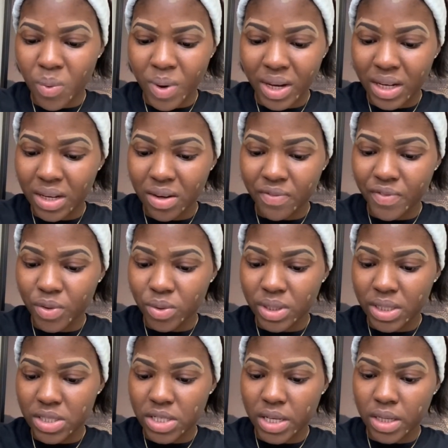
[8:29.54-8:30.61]
little
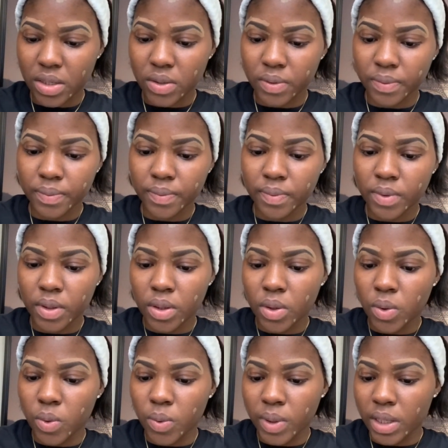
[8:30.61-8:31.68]
foundation, you know.
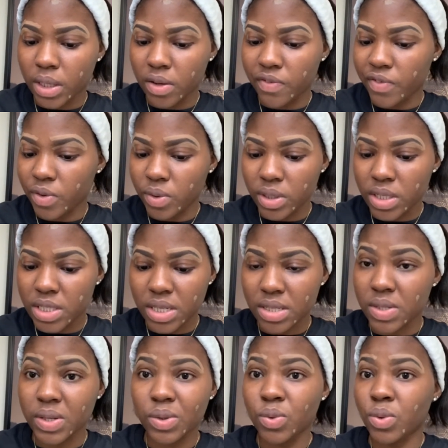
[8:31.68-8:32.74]
One little foundation. So
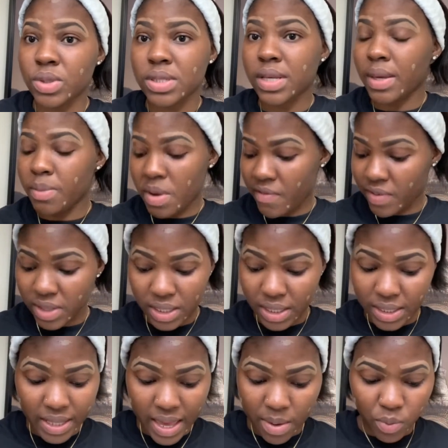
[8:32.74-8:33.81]
you know, so you may have to take
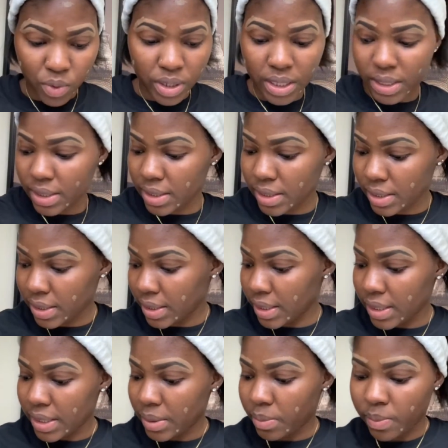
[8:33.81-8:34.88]
time with it.
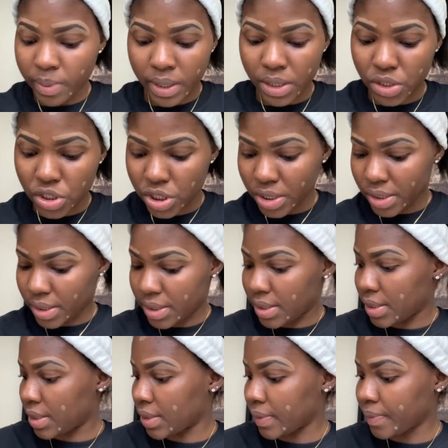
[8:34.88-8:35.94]
Pinch
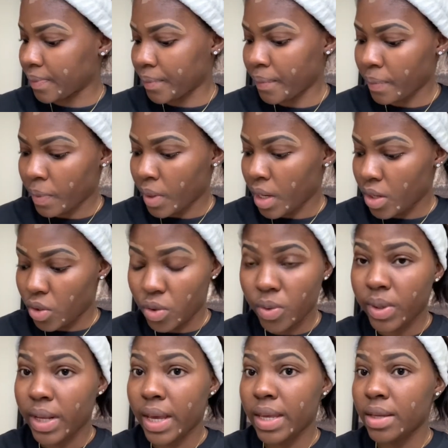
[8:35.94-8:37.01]
it. When
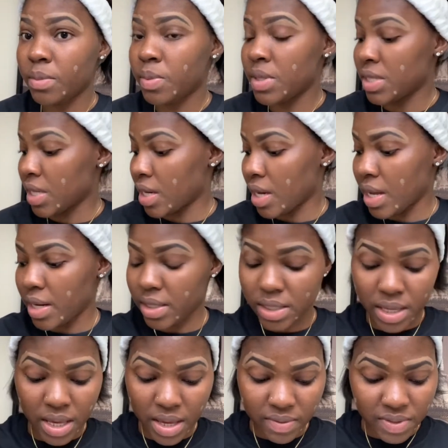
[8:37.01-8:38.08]
I eat piece of
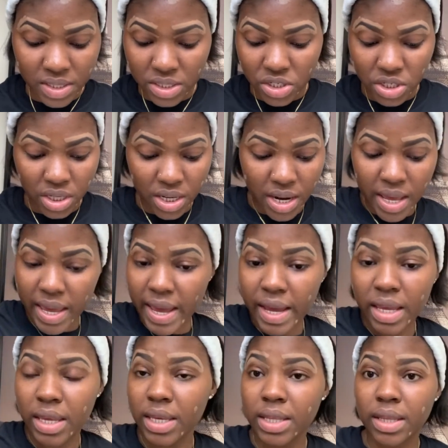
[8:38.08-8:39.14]
KFC chicken and I
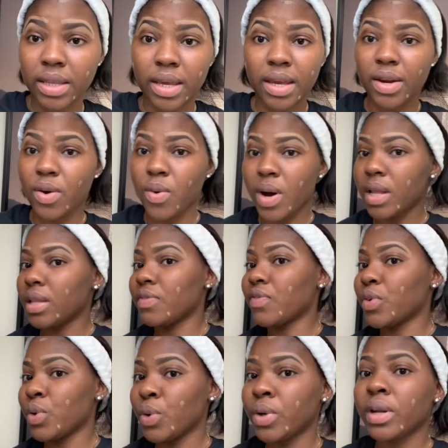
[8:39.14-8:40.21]
eat, then you know what if I
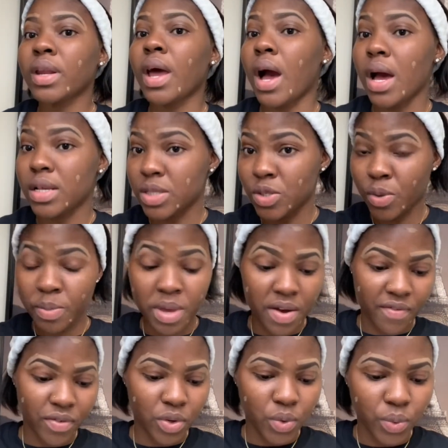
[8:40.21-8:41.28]
done? I saw me have
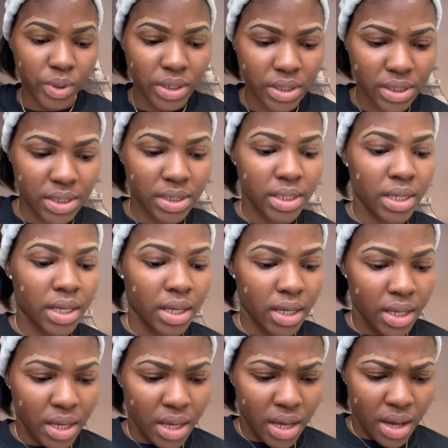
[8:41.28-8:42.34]
to do it.
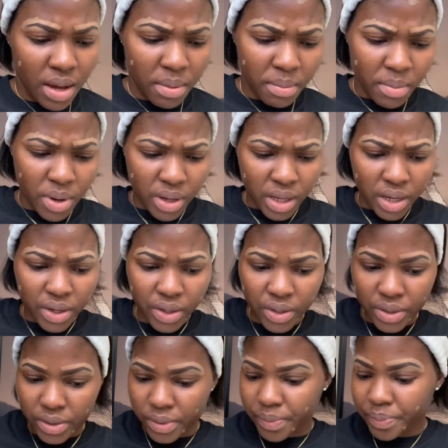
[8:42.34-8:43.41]
But yeah,
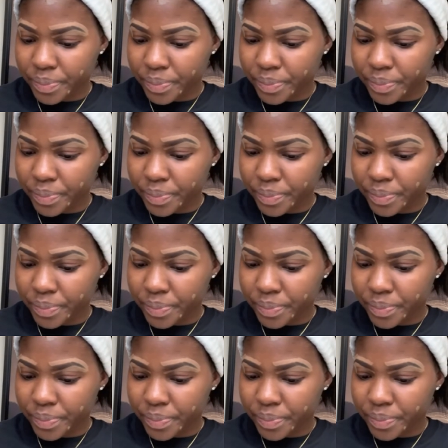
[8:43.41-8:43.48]
girl.